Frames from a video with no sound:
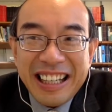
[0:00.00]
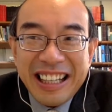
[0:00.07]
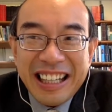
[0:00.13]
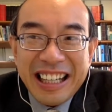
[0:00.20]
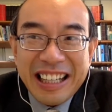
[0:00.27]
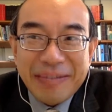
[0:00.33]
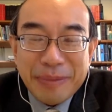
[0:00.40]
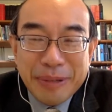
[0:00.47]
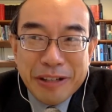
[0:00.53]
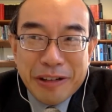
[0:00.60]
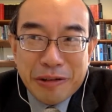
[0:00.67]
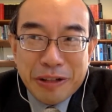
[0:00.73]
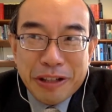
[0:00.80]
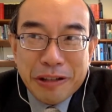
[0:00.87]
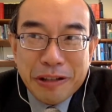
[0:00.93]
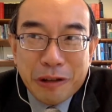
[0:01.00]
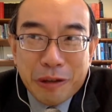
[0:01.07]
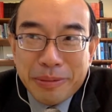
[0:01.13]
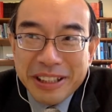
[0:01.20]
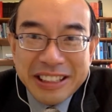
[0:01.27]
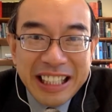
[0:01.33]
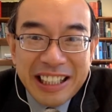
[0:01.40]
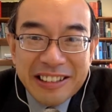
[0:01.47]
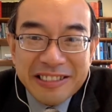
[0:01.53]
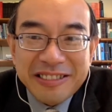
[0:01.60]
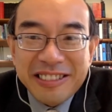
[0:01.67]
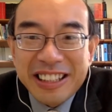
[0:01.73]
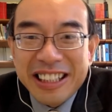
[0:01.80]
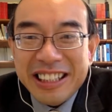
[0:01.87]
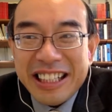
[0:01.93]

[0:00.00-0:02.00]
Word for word: And when we go to the global south,